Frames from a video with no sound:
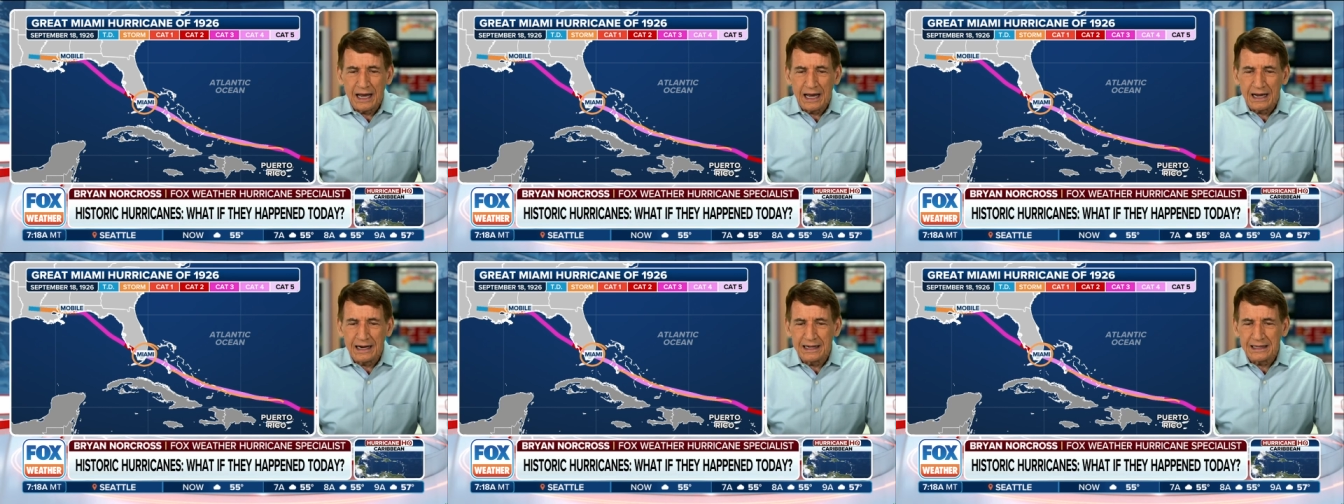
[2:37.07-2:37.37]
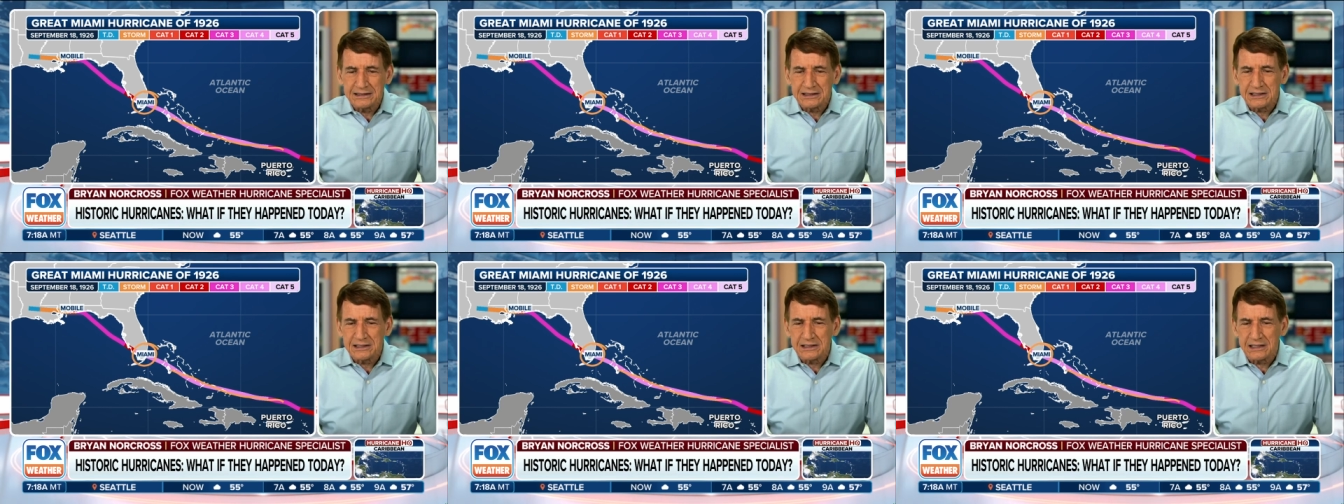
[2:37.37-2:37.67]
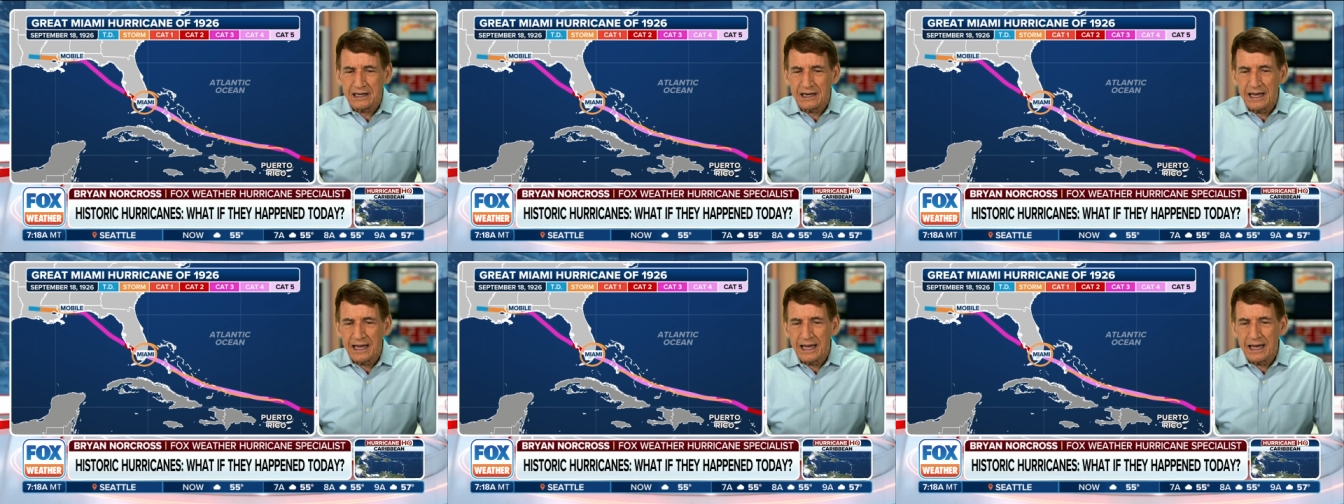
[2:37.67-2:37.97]
and it
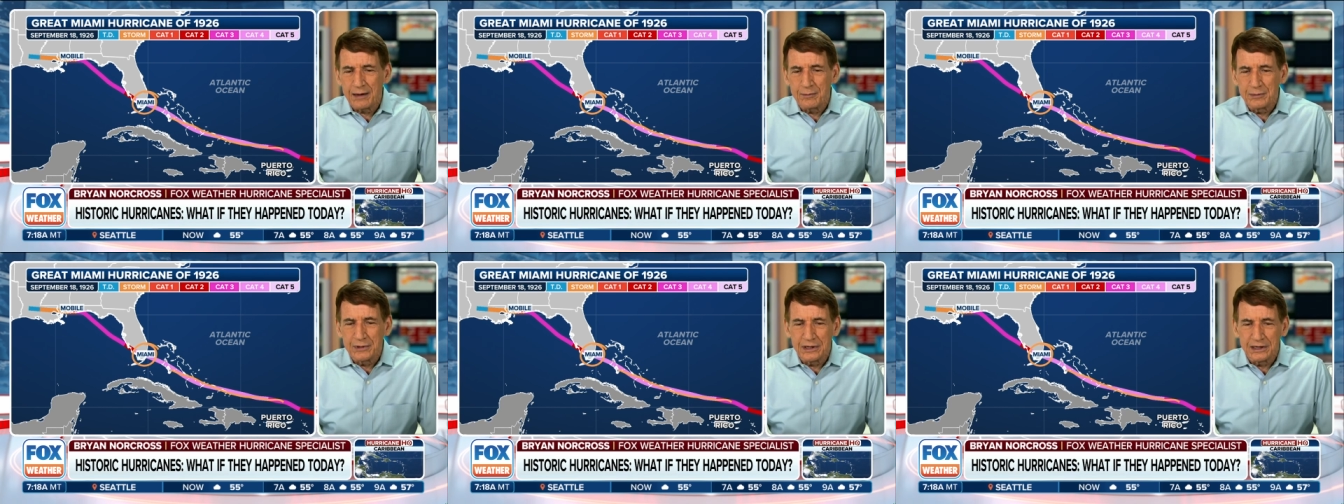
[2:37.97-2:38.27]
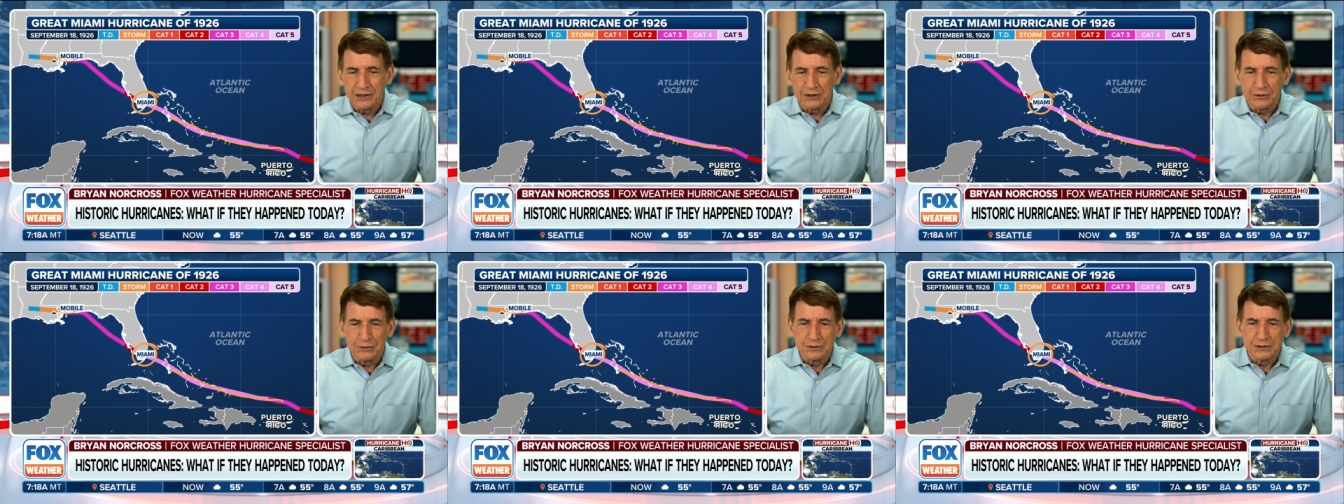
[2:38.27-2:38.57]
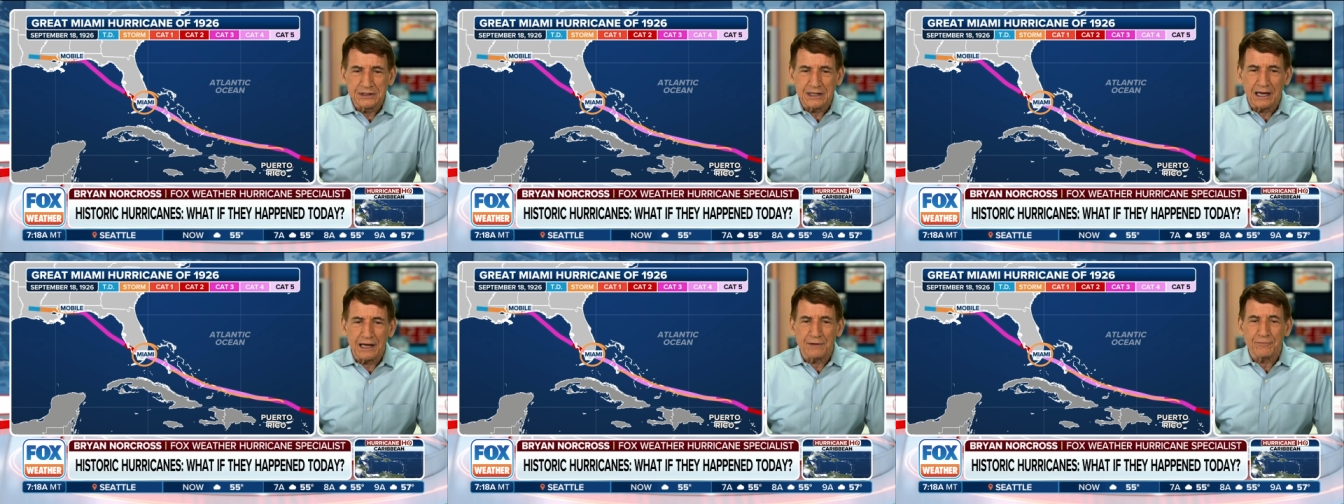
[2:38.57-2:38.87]
slammed
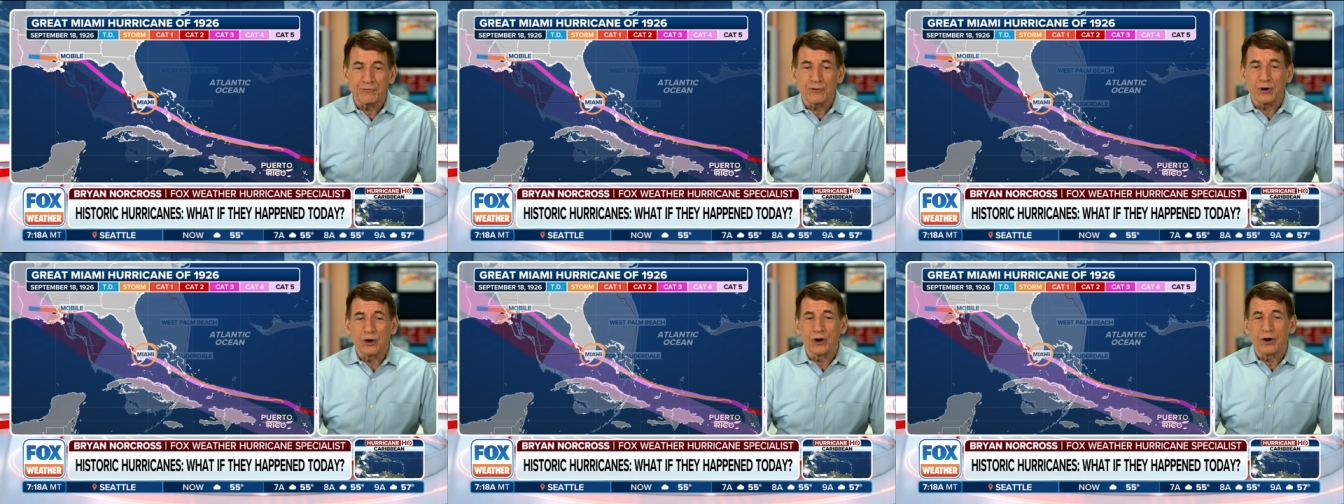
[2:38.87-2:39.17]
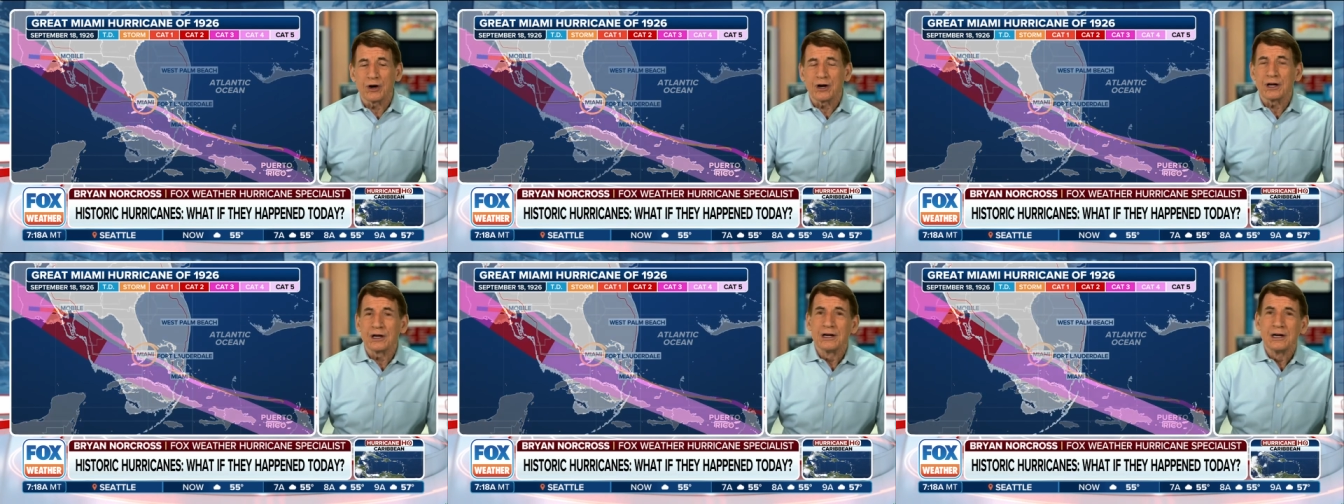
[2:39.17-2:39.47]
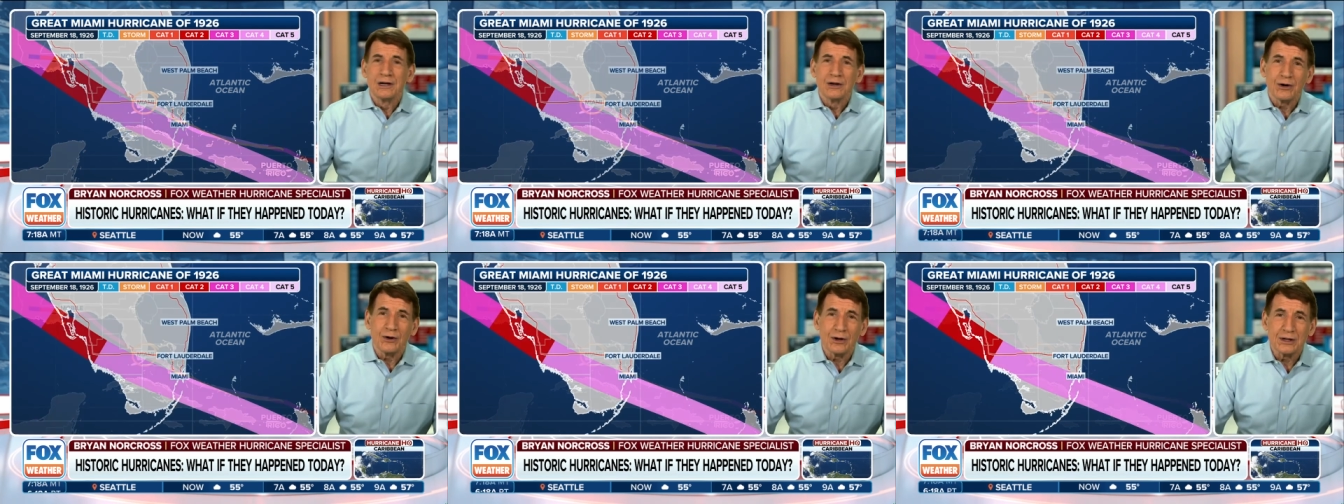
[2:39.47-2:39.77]
into South Florida